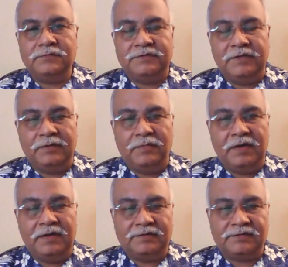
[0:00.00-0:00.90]
seen
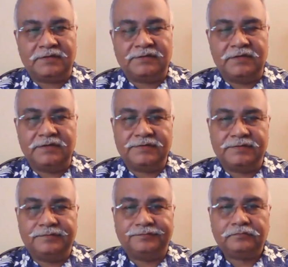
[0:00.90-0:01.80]
many
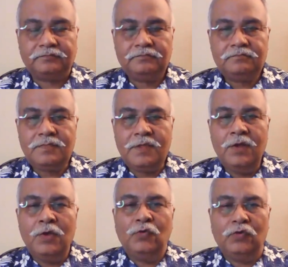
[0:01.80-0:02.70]
success.
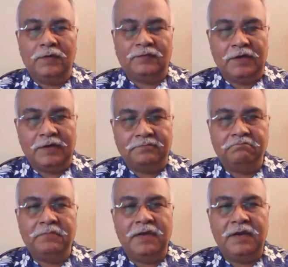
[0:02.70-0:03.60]
You have done
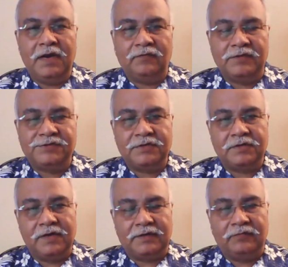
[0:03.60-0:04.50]
many
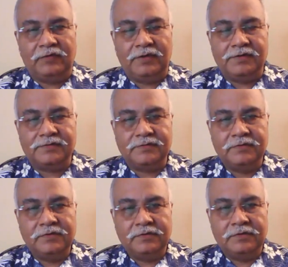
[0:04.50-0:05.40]
adventure activities.
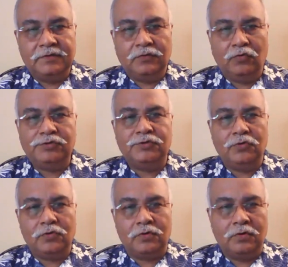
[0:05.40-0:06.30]
Who's
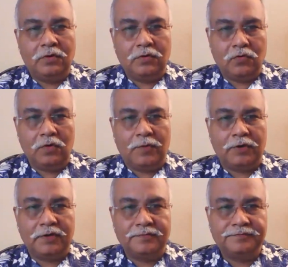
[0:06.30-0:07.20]
your role
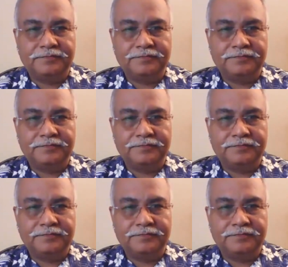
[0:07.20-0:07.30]
model?